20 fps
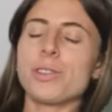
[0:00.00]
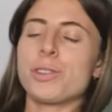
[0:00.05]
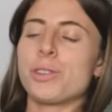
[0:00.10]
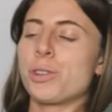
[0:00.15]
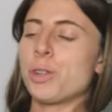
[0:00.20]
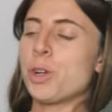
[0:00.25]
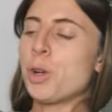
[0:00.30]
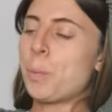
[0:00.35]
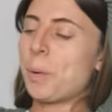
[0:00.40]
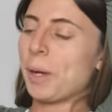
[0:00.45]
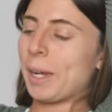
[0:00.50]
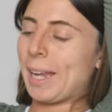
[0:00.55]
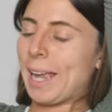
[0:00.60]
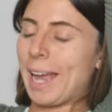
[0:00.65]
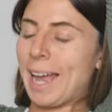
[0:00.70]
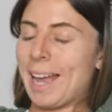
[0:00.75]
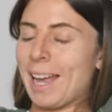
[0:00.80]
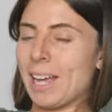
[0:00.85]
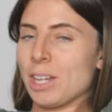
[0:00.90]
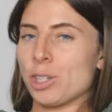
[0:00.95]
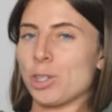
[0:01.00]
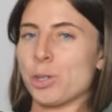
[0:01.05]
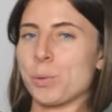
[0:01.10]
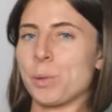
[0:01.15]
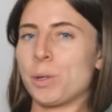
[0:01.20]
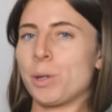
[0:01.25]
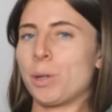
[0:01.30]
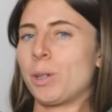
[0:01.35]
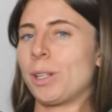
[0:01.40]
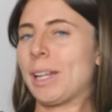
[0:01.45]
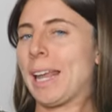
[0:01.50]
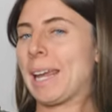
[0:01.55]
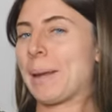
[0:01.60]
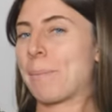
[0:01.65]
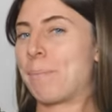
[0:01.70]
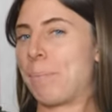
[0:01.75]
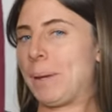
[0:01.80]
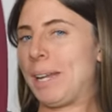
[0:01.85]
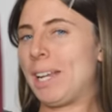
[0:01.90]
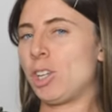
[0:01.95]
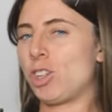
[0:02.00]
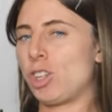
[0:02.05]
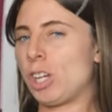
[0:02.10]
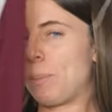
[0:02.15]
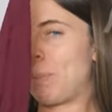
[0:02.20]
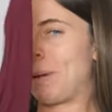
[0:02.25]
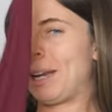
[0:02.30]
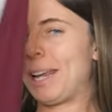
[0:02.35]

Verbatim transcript: super casual, like beachy